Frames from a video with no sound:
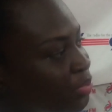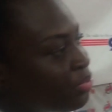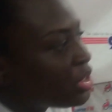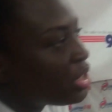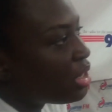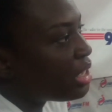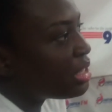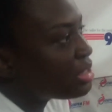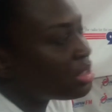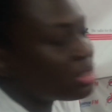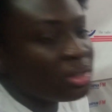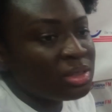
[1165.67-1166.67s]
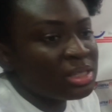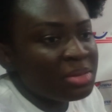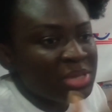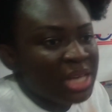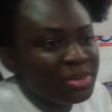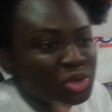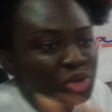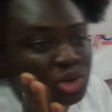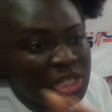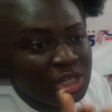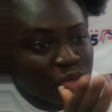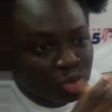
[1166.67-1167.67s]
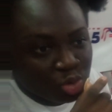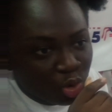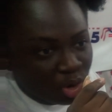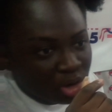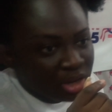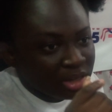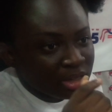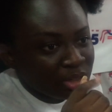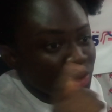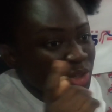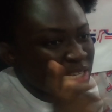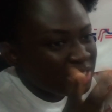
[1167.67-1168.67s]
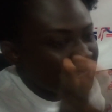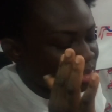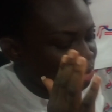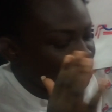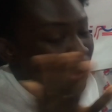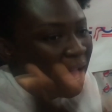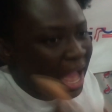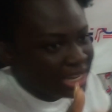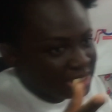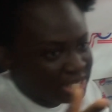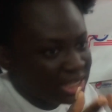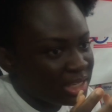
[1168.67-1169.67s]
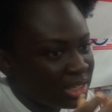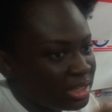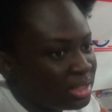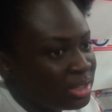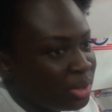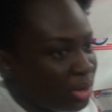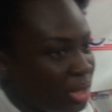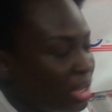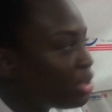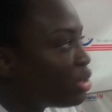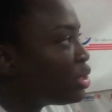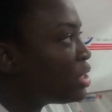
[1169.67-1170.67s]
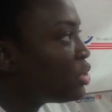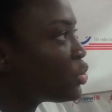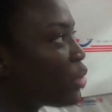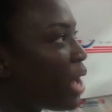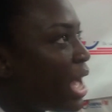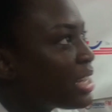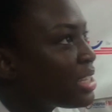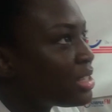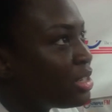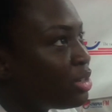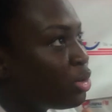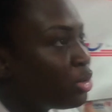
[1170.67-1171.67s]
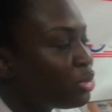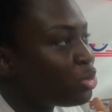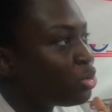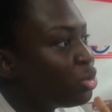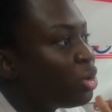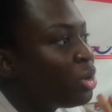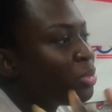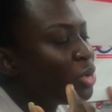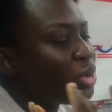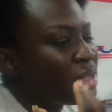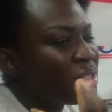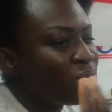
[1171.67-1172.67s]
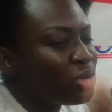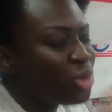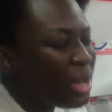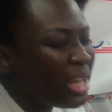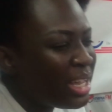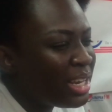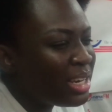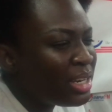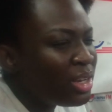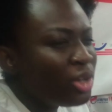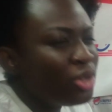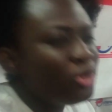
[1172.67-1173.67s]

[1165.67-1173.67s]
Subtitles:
It's sometimes you don't need to talk, you need to act. Okay, you need to act, not to, because talking, you talk